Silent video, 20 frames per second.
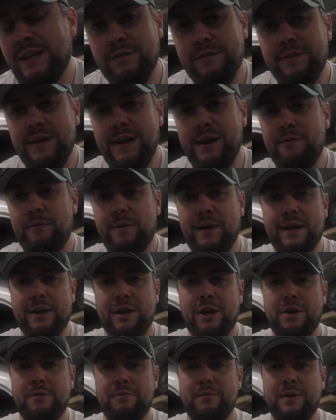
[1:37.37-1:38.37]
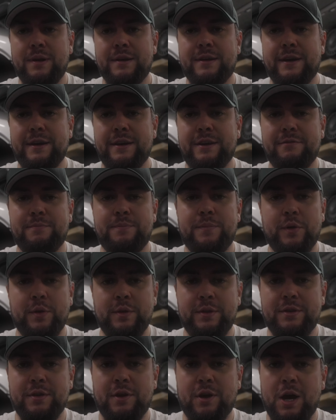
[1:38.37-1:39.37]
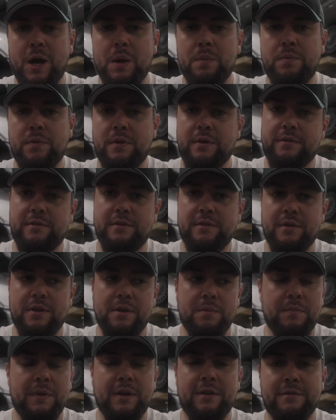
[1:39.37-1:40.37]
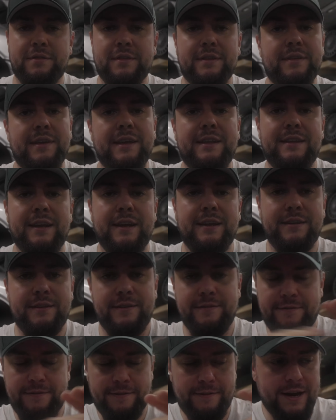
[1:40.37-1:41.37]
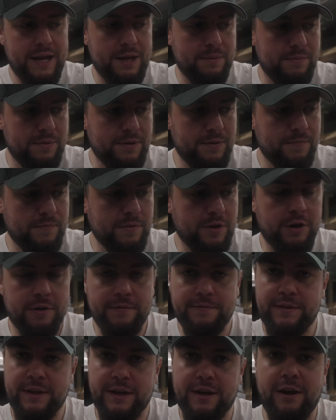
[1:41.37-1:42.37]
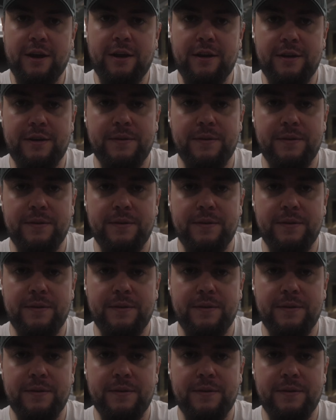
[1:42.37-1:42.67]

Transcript: The steering rack arm will kind of point upwards because it's hitting the frame of the car.